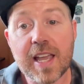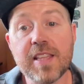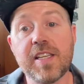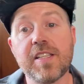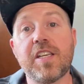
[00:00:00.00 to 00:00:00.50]

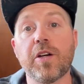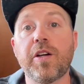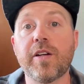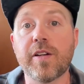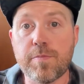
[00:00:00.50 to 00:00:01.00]
in the
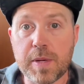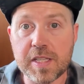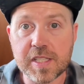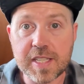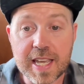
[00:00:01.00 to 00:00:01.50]
interior of
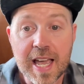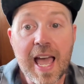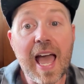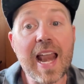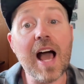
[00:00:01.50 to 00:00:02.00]
BC
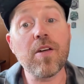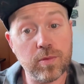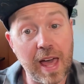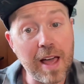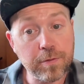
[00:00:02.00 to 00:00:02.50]
and how
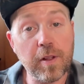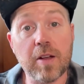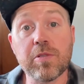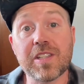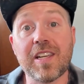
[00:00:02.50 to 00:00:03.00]
that
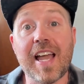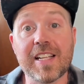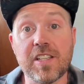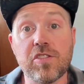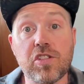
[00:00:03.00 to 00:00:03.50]
flood was
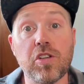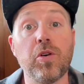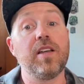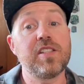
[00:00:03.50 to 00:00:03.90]
connected to